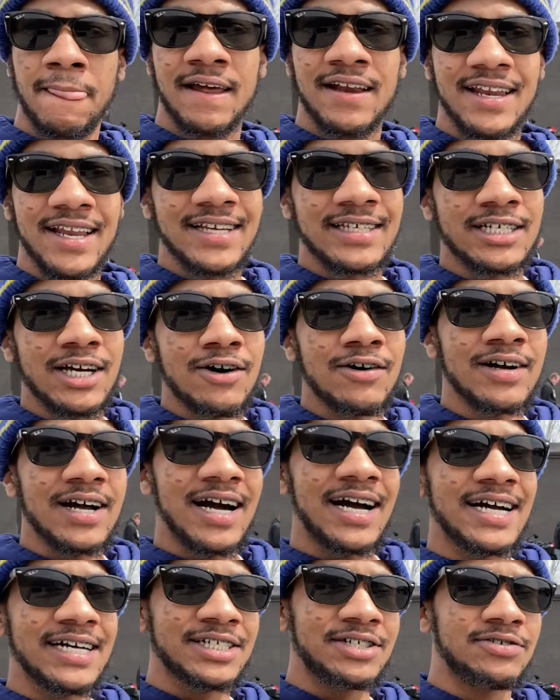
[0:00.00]
Let's go,
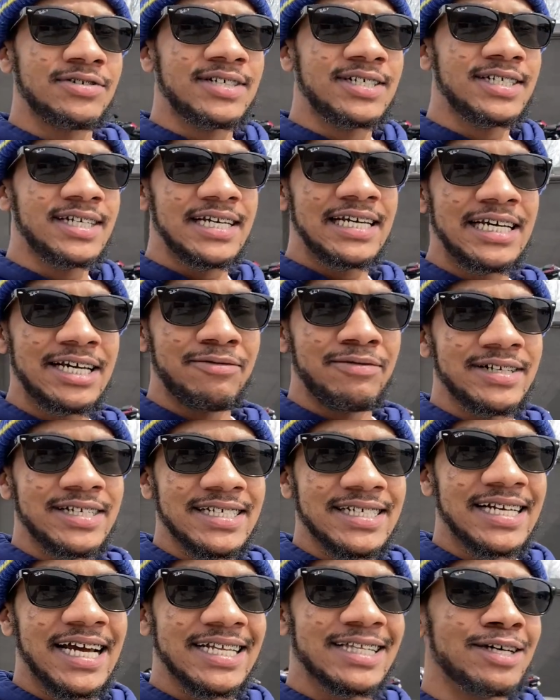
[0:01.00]
guys. You see it? We just
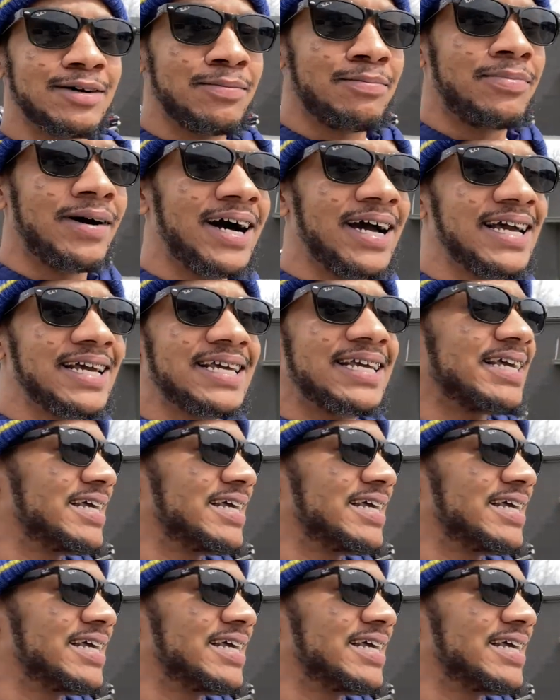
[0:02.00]
got the bike